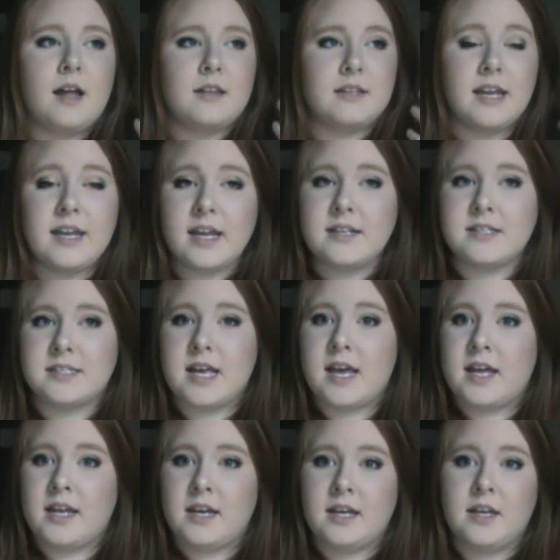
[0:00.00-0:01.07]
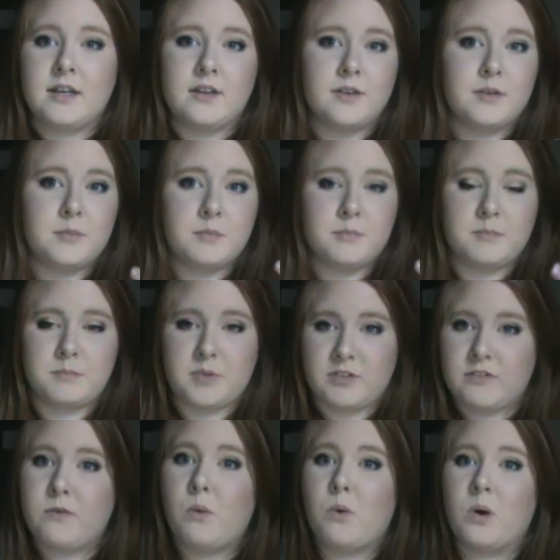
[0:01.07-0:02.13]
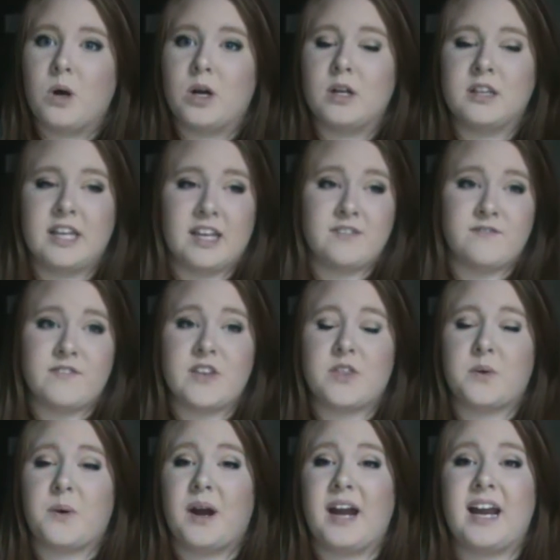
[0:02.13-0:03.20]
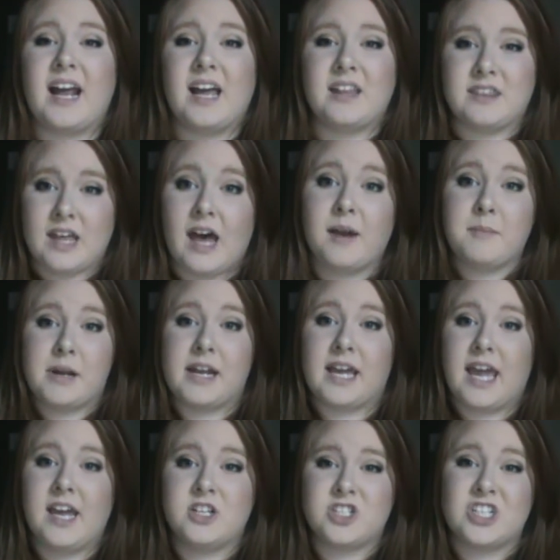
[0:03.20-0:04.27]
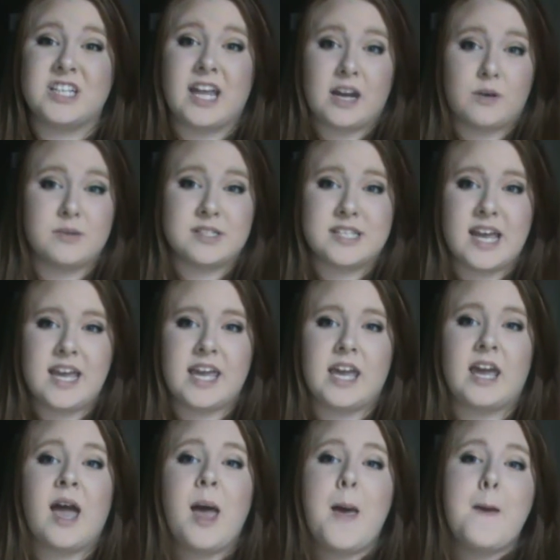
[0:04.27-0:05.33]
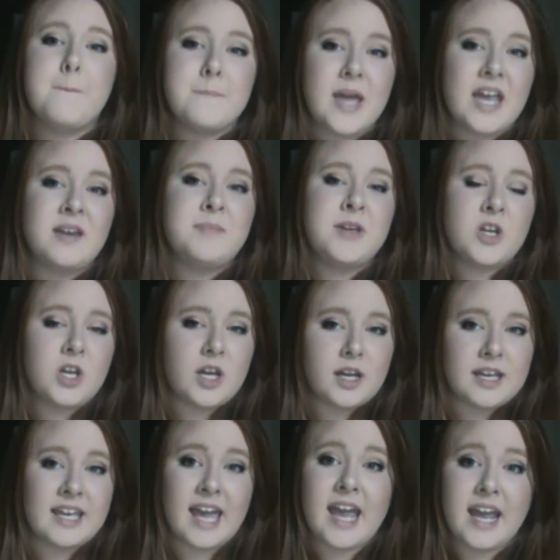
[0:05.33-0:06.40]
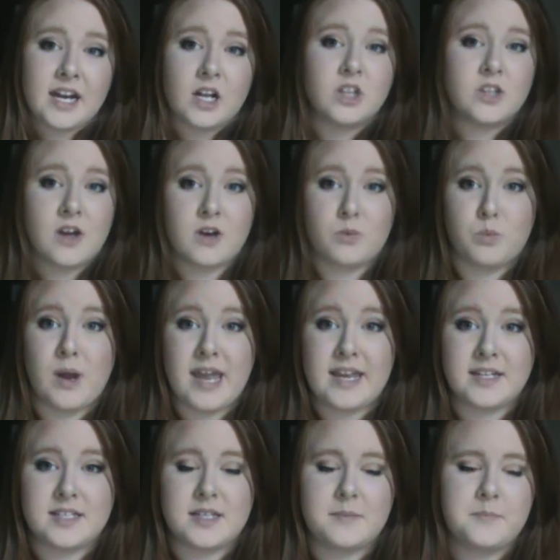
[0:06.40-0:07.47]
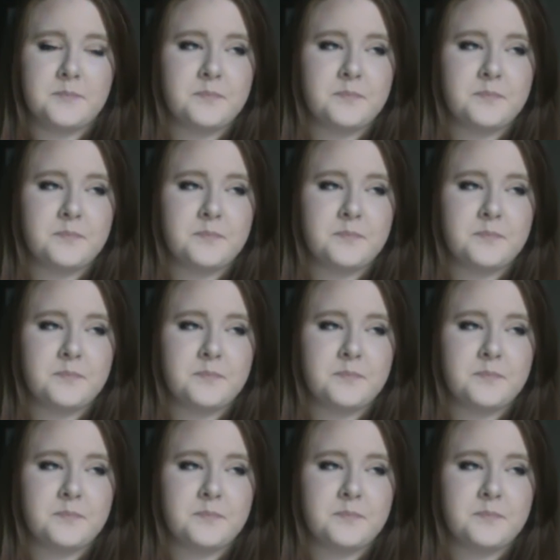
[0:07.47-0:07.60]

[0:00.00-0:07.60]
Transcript: Like I said before, like in 5th grade, that medication that I was taking made me gain a lot of weight.